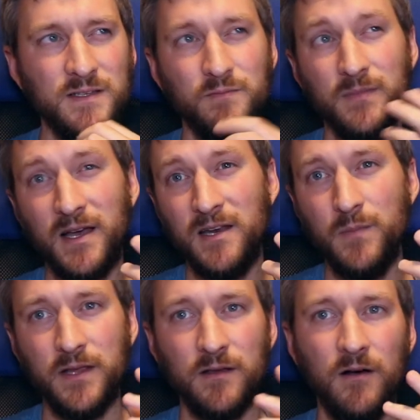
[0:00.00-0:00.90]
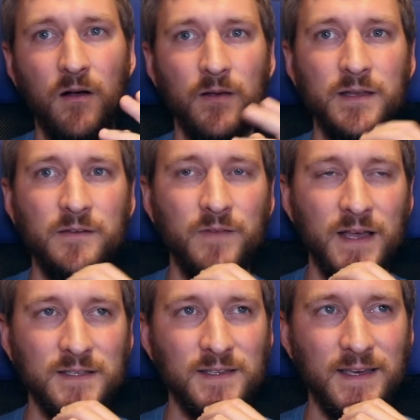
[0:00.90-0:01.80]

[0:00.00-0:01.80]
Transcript: to kind of make the call in advance.